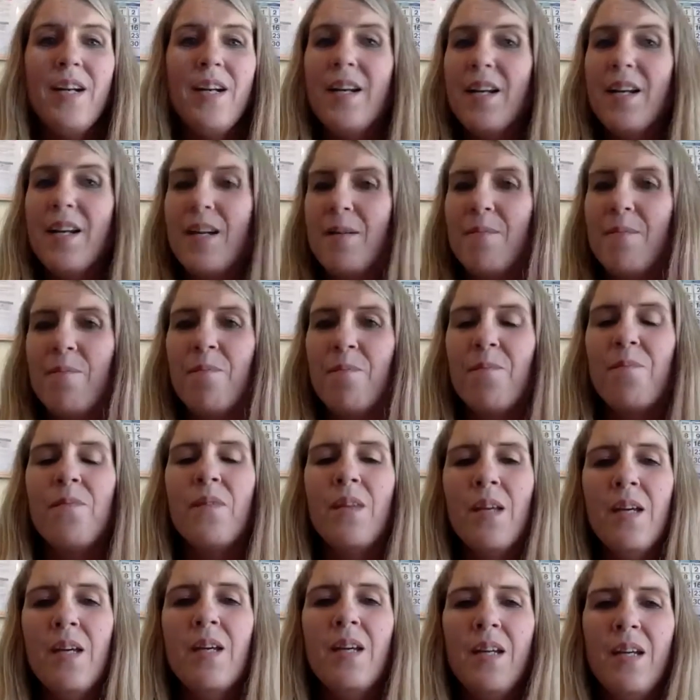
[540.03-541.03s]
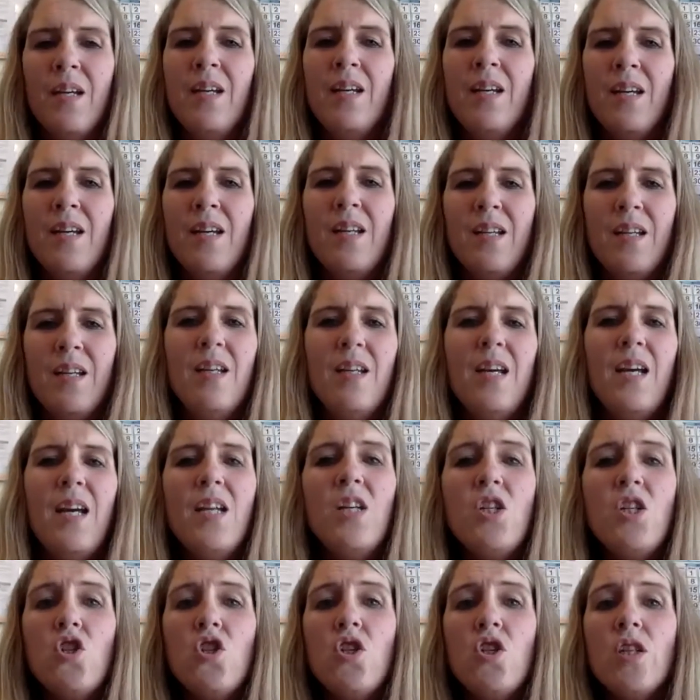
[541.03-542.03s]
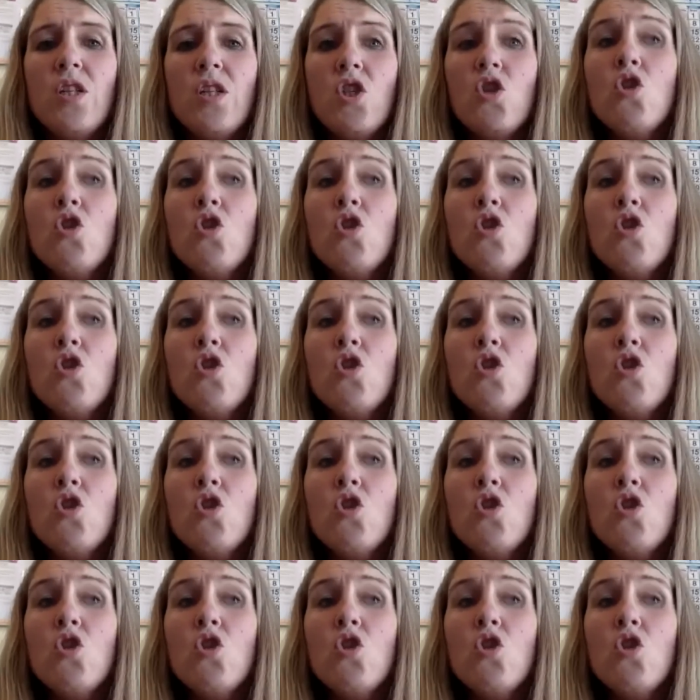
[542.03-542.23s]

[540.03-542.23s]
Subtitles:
And it's just